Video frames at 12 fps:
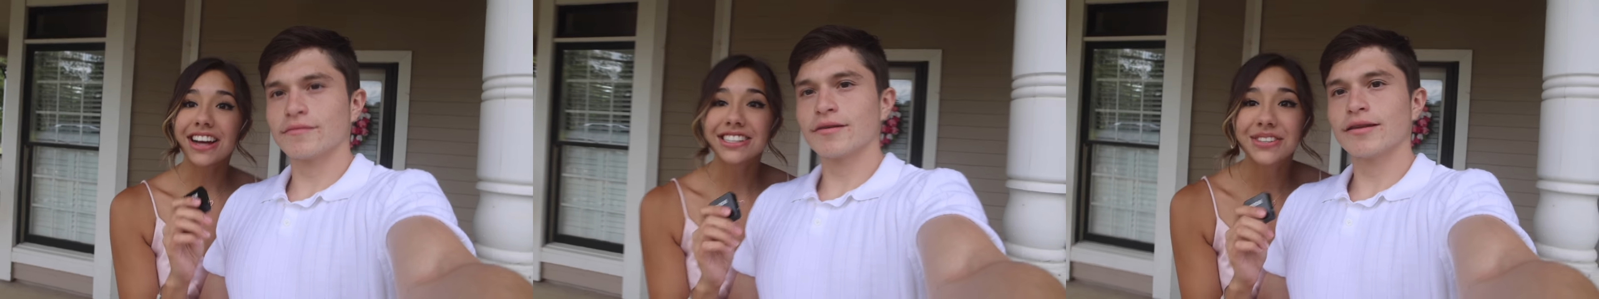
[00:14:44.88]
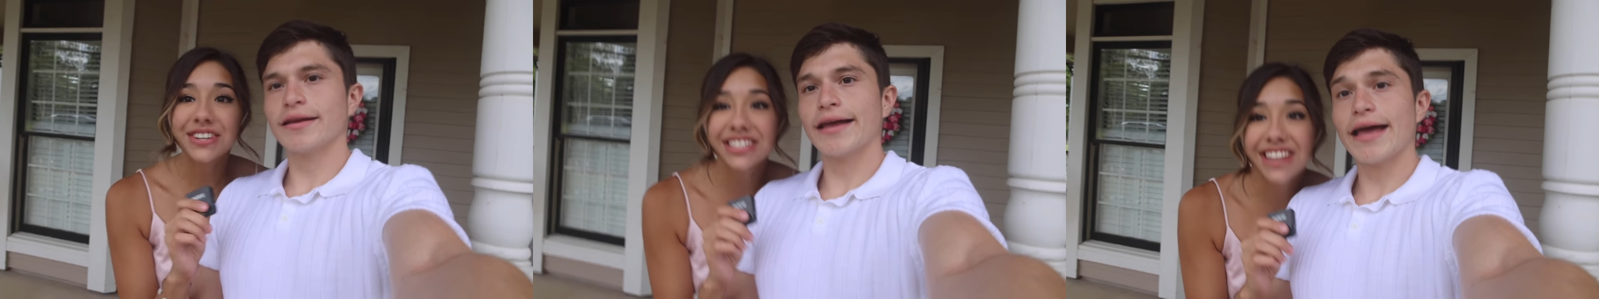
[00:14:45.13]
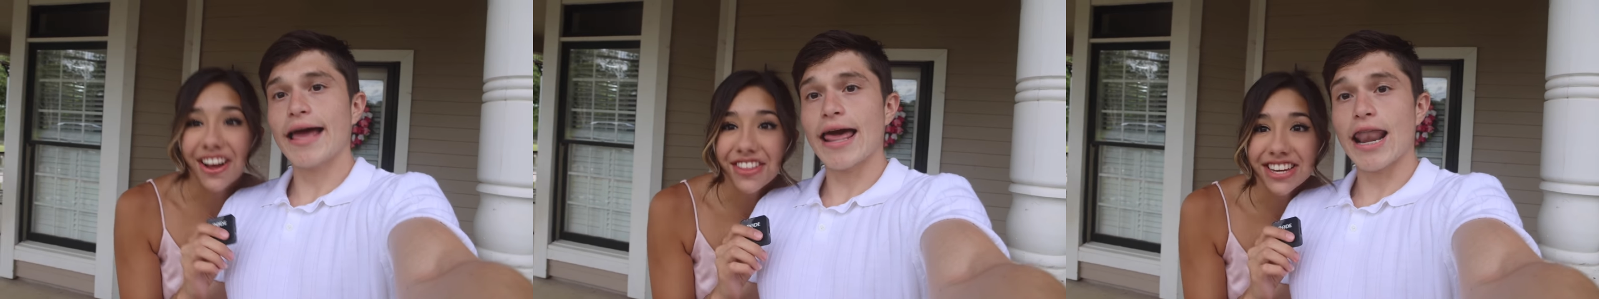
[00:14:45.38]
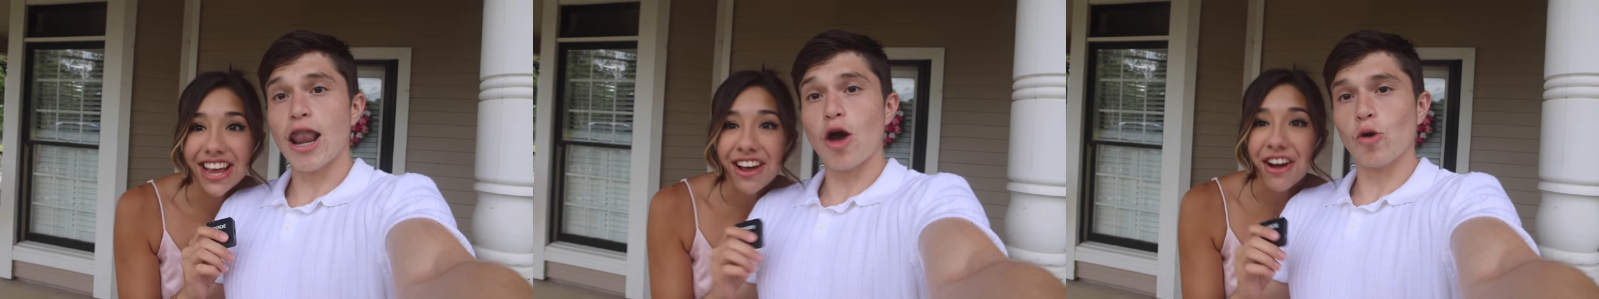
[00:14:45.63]
Speaker 1: guys, so it is now
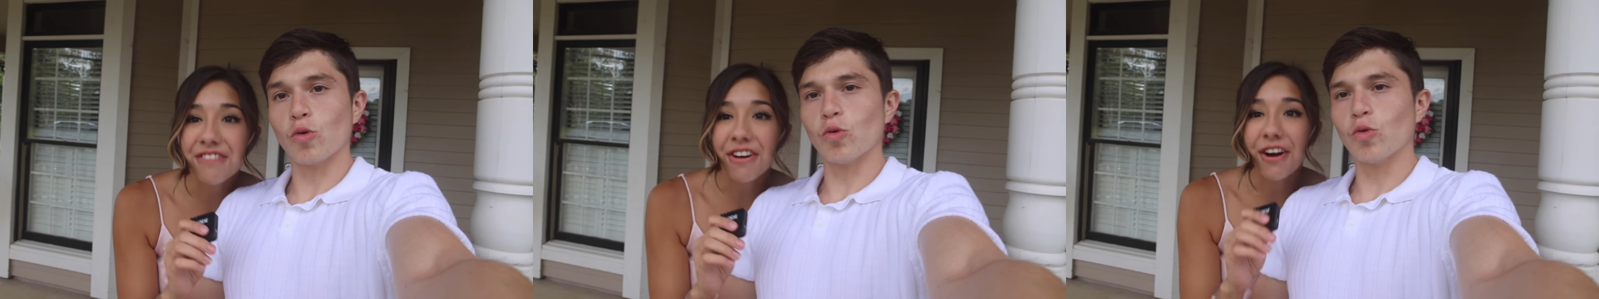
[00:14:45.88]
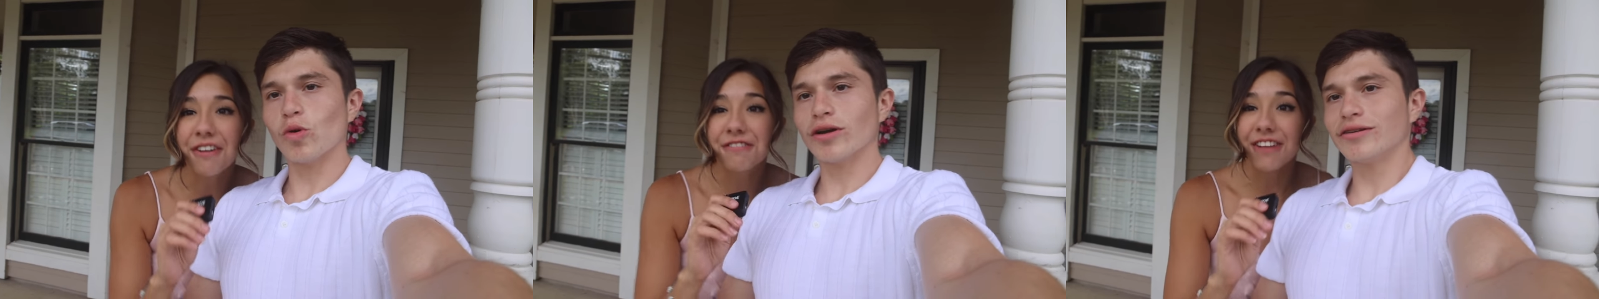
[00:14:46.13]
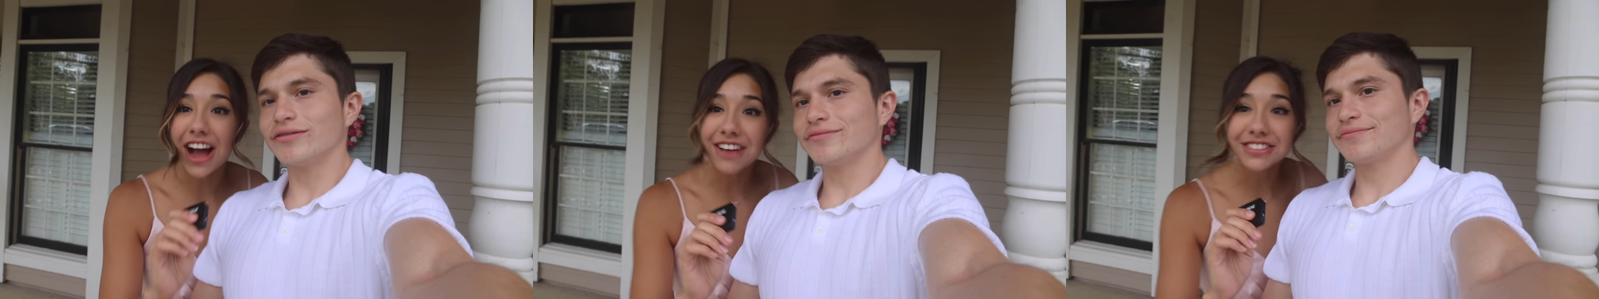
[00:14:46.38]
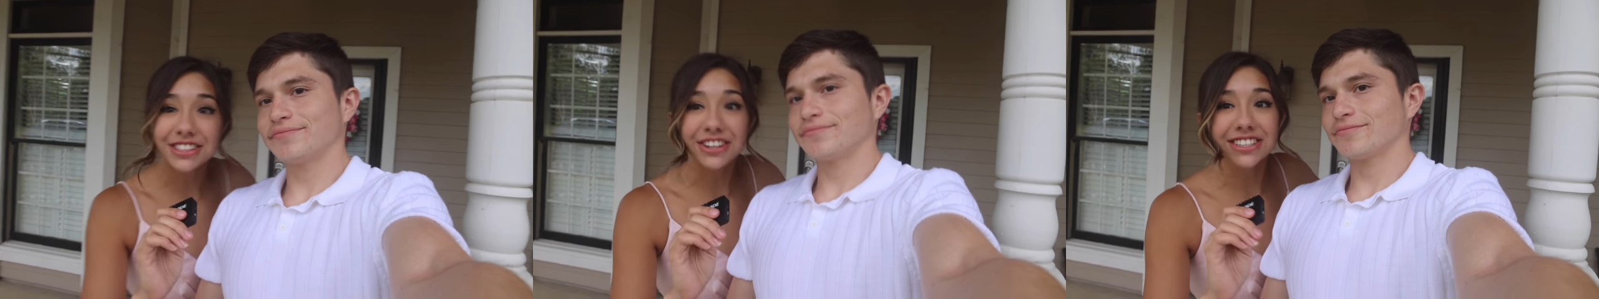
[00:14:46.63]
the day of our
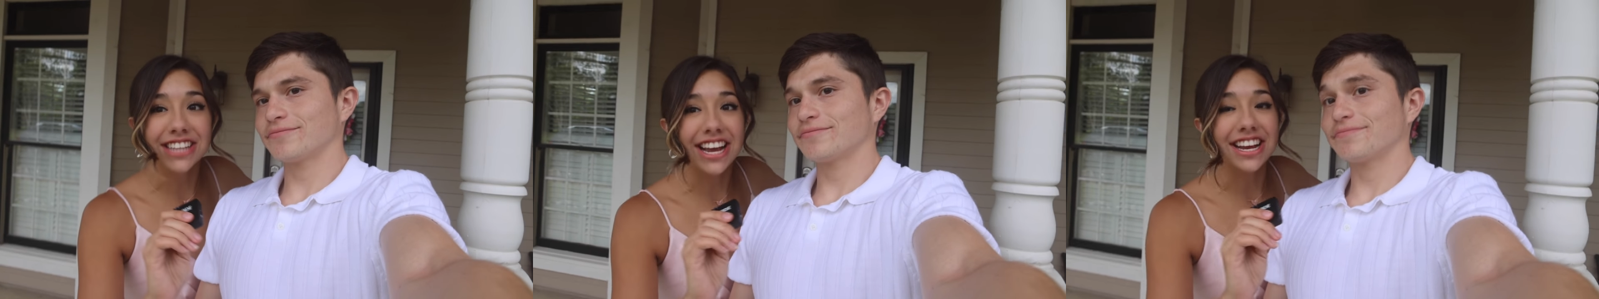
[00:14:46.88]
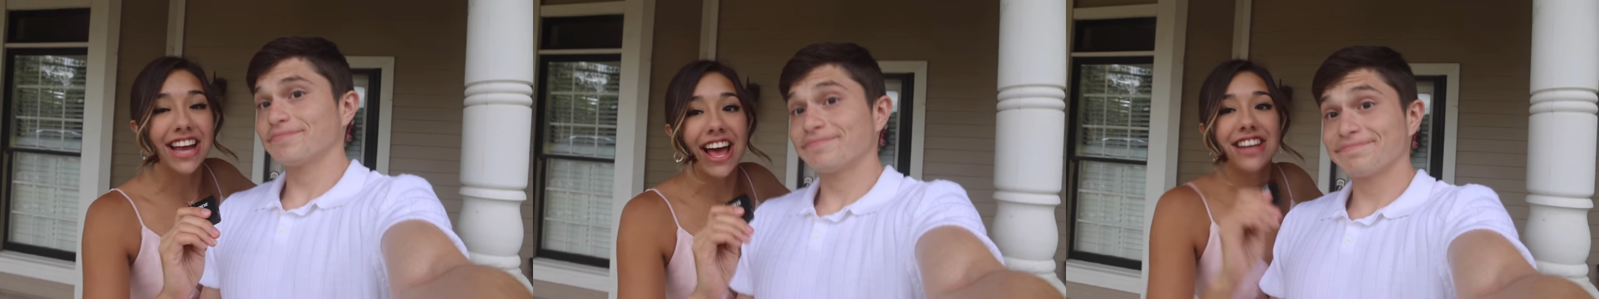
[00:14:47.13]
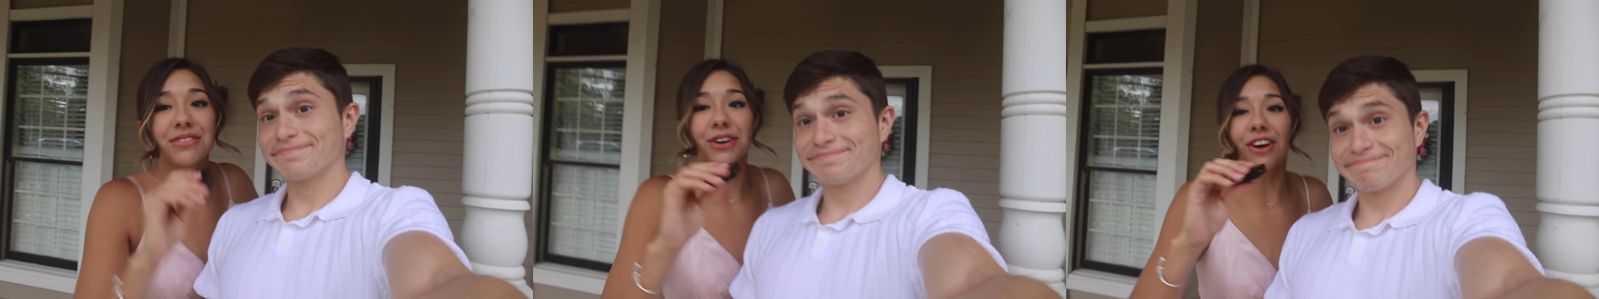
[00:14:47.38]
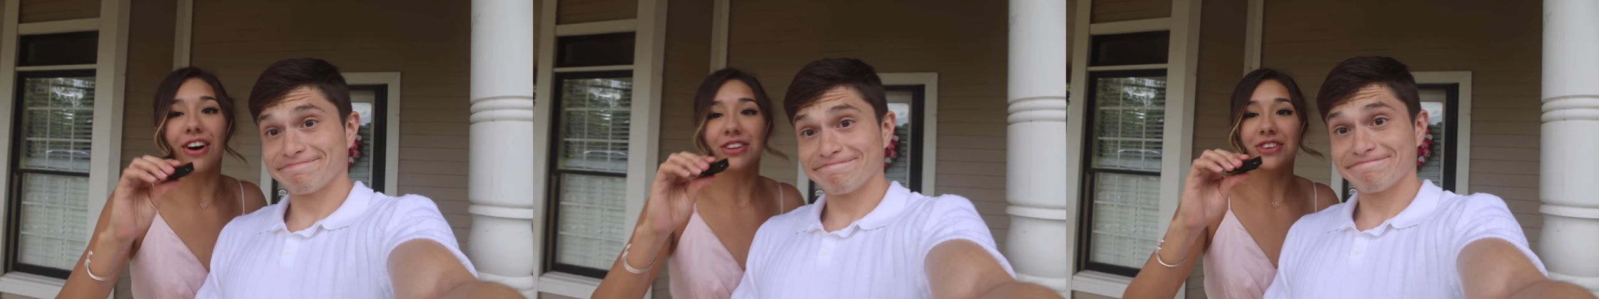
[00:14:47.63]
five star date, and
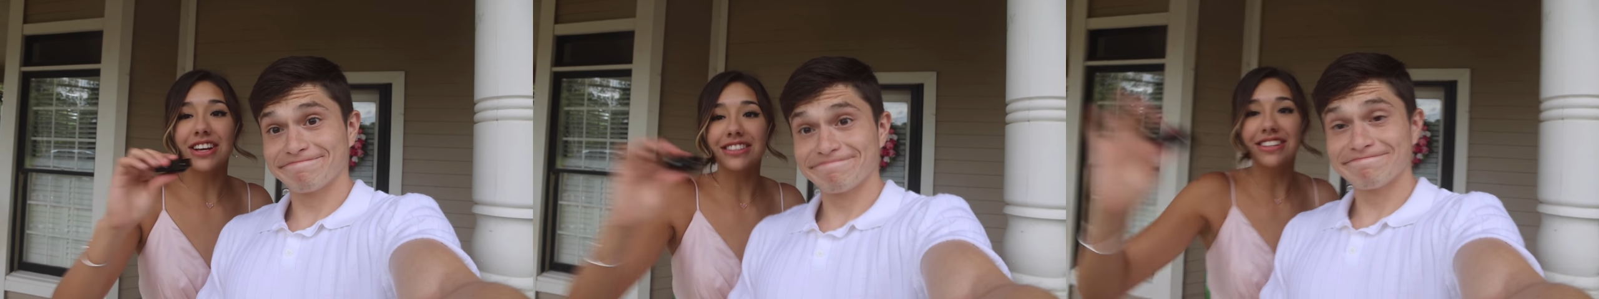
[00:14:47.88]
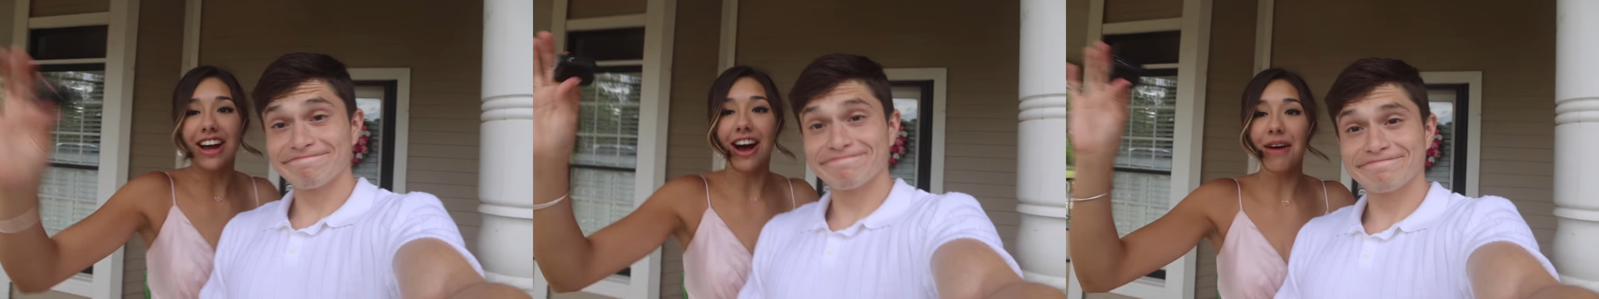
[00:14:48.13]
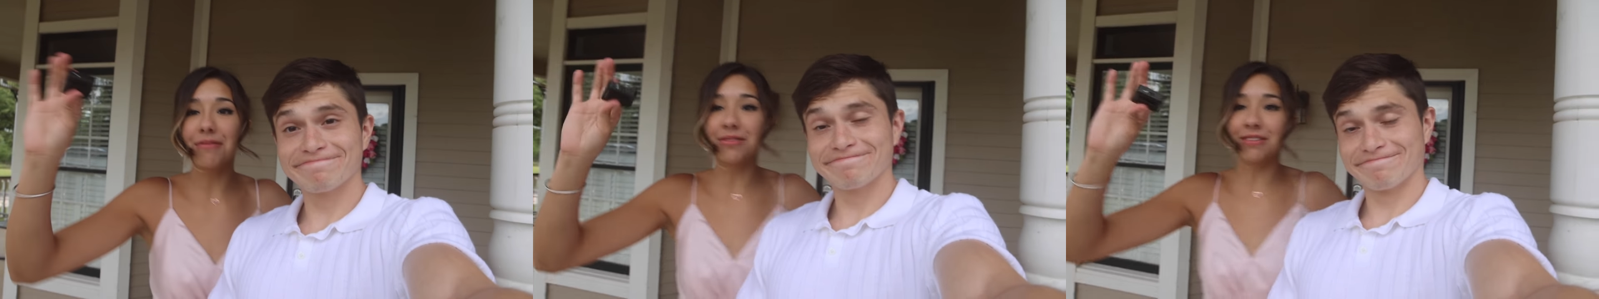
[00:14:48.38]
we're all dressed up,